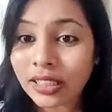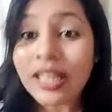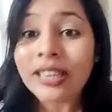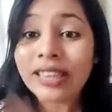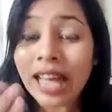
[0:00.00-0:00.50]

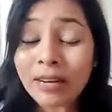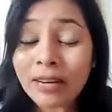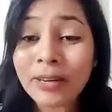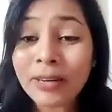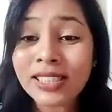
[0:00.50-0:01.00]
that
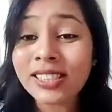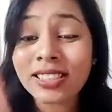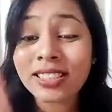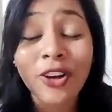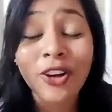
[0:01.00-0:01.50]
person is
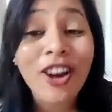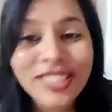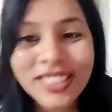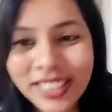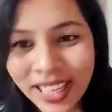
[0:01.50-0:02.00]
God's
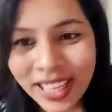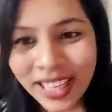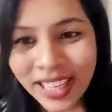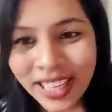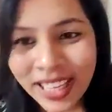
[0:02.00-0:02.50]

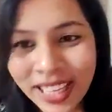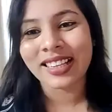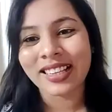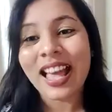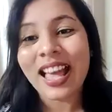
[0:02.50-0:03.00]
creation
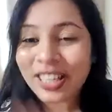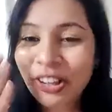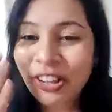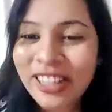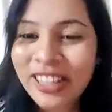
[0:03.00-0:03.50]
and
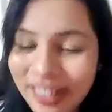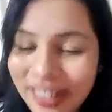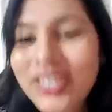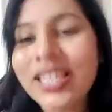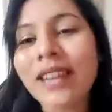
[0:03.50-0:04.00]
God loves
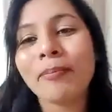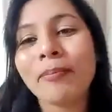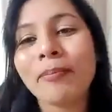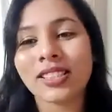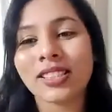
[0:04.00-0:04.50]
that
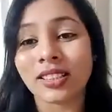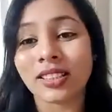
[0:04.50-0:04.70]
person.